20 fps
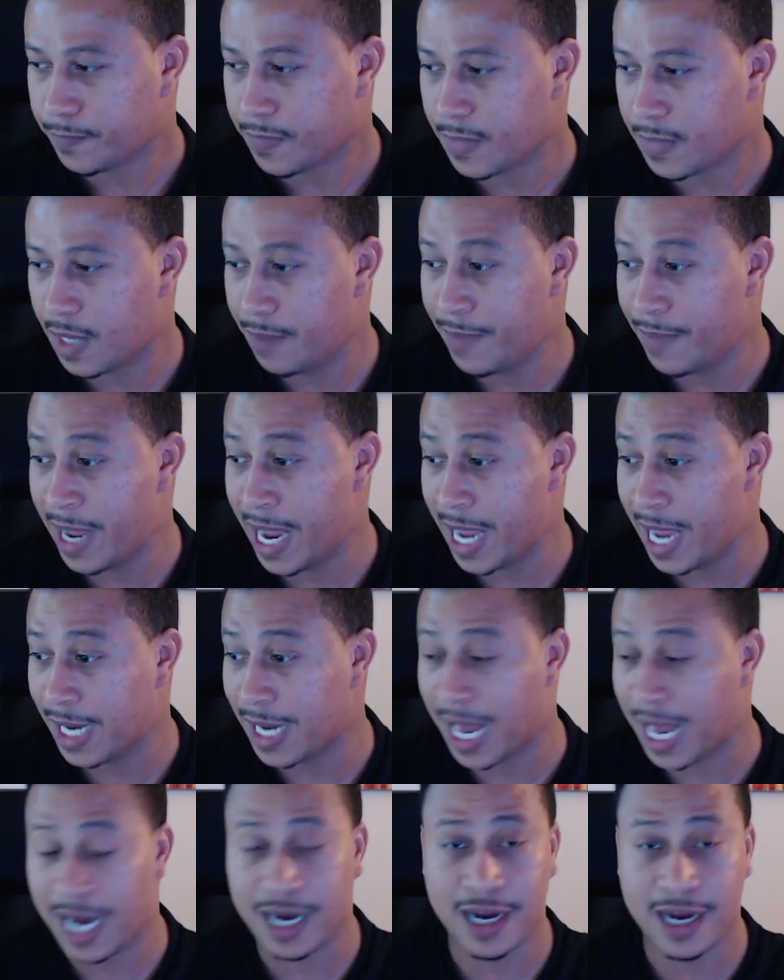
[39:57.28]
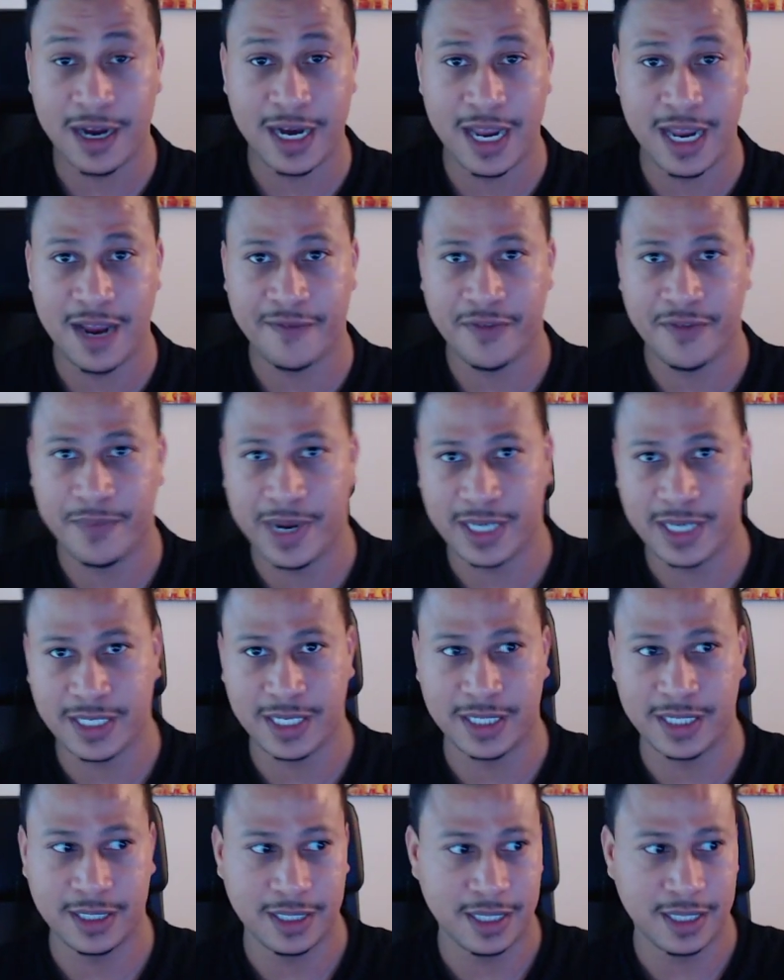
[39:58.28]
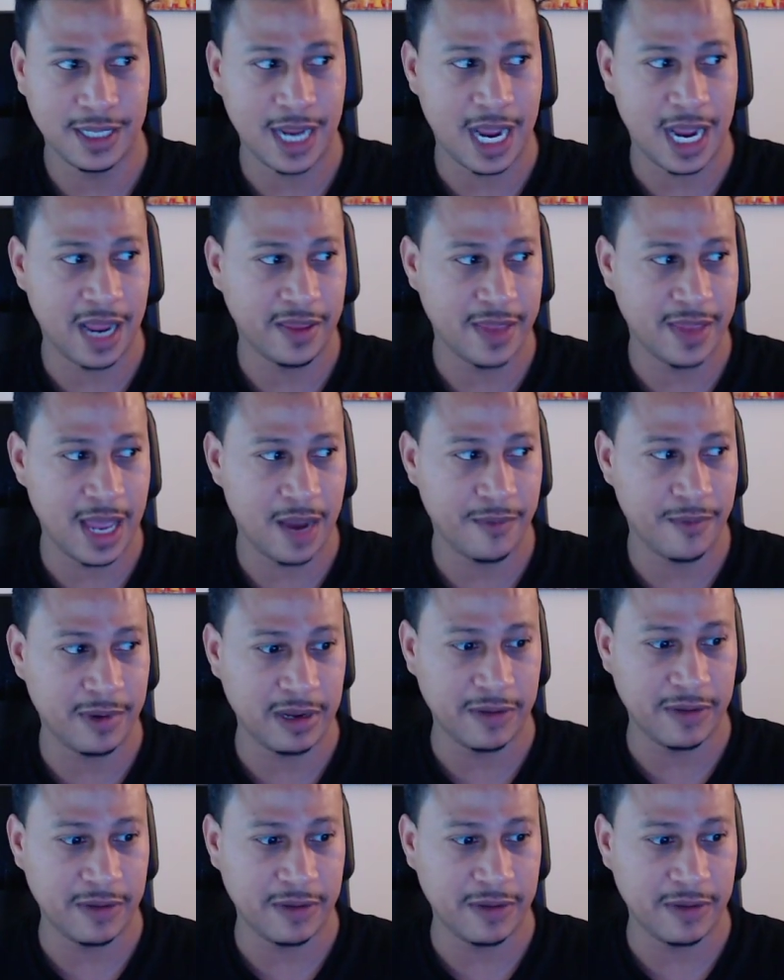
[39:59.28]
Man, a lot of good information that we've